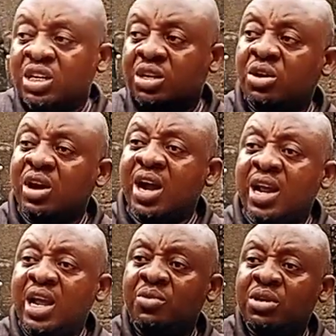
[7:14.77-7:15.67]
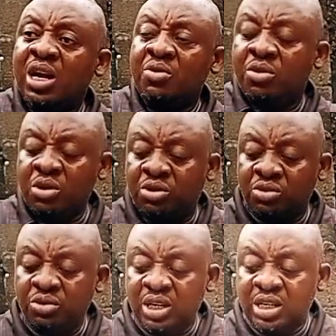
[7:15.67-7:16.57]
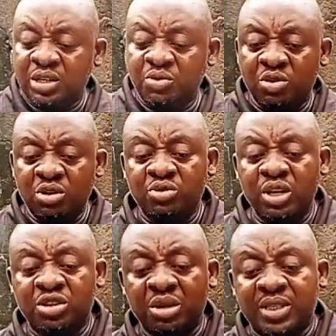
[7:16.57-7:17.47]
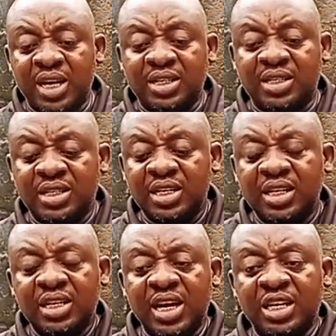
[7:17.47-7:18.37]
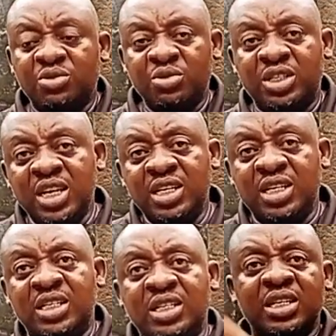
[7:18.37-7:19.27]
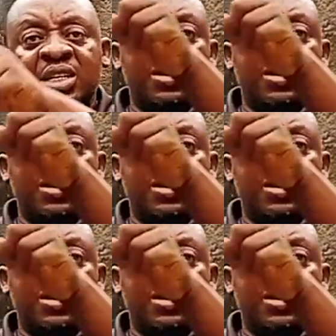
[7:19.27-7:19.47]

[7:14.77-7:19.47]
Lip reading: Your alkaline water will go through this, will go through a substance that will change it